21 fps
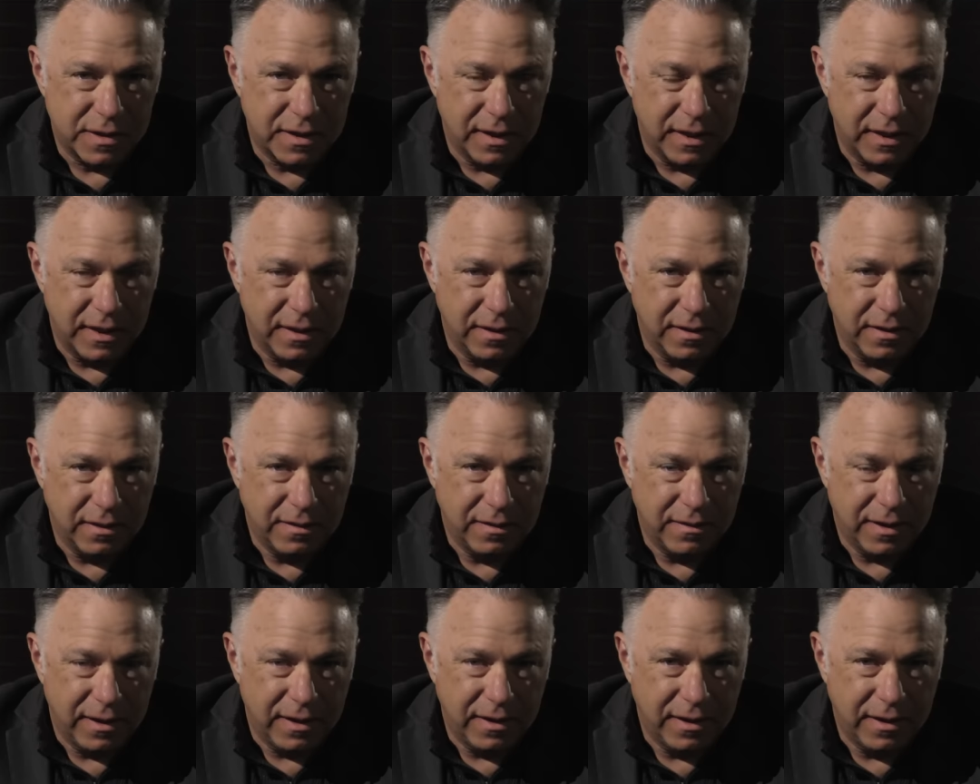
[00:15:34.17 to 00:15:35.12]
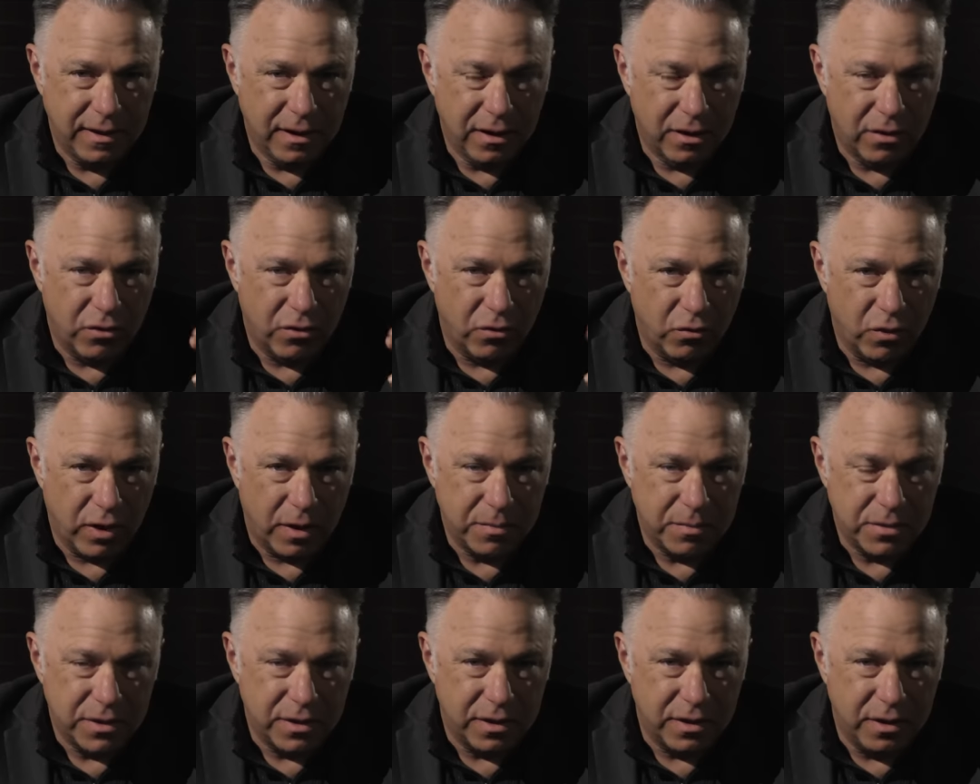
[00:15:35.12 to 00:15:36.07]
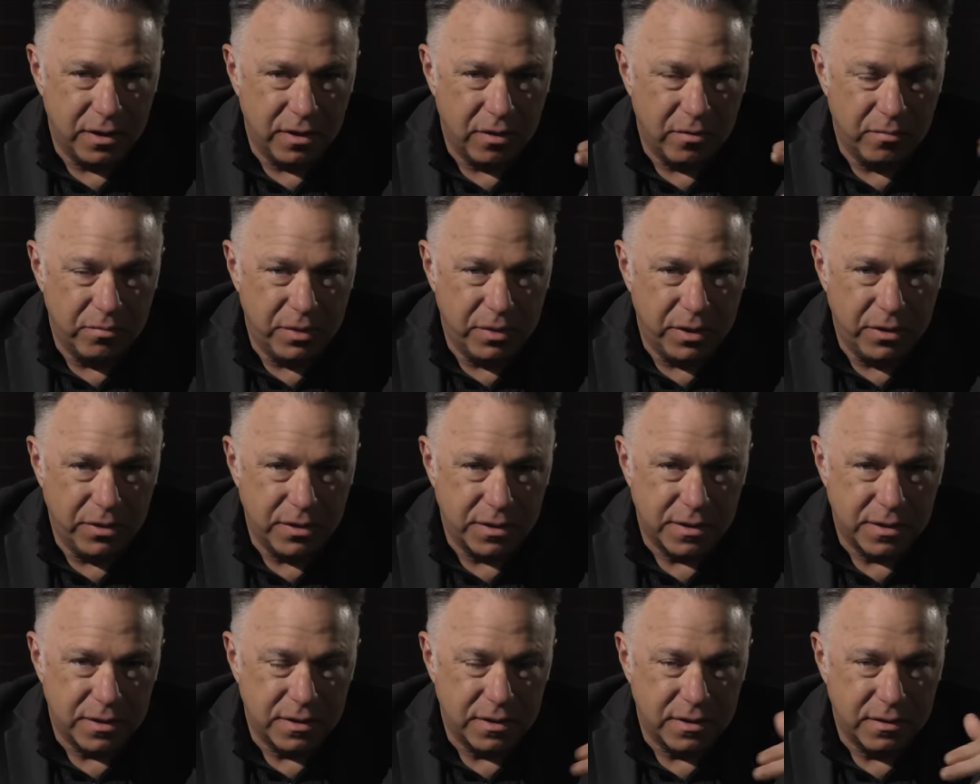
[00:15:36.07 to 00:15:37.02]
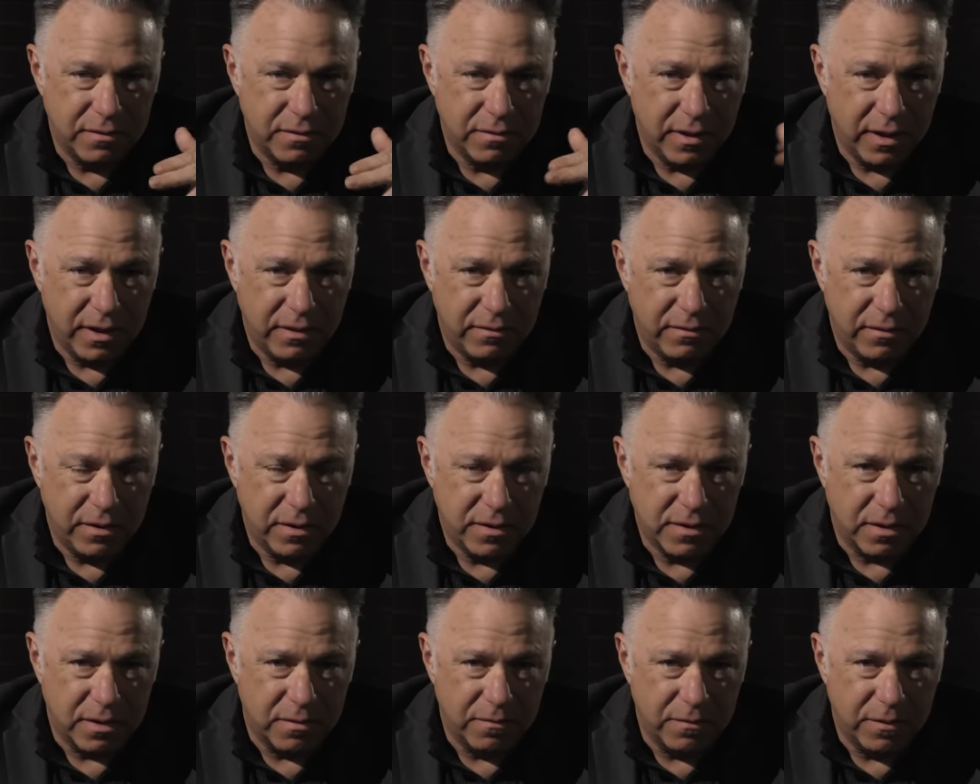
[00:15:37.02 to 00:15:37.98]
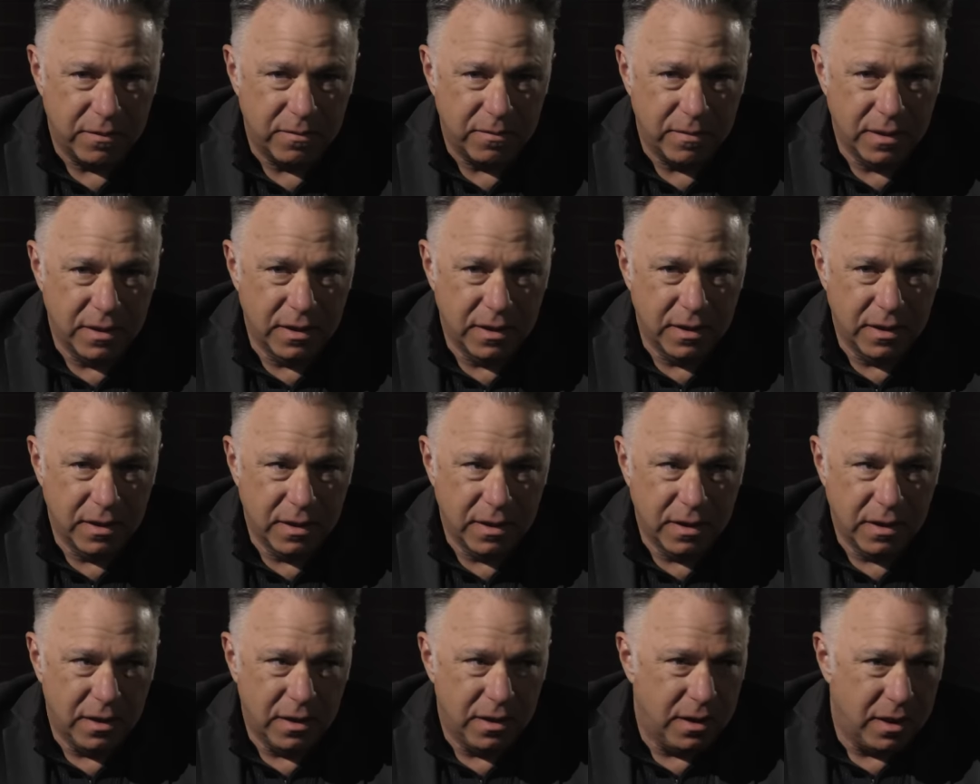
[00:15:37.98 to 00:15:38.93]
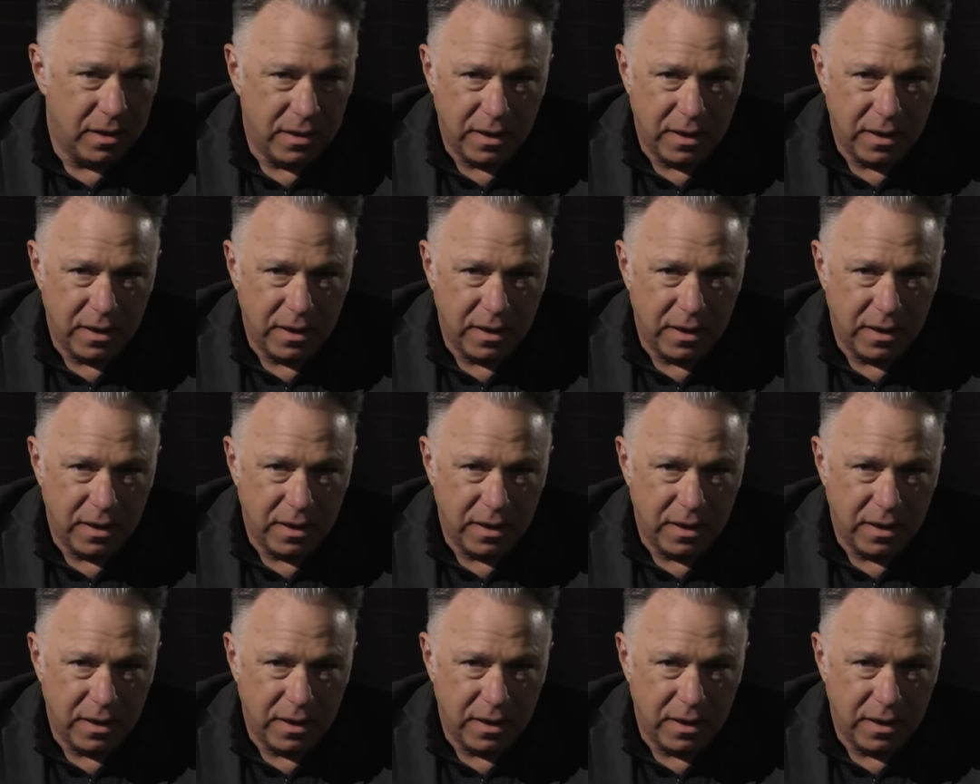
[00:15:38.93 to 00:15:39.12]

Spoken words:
sin, right? Corruption, abuse, right? Where did this come from? It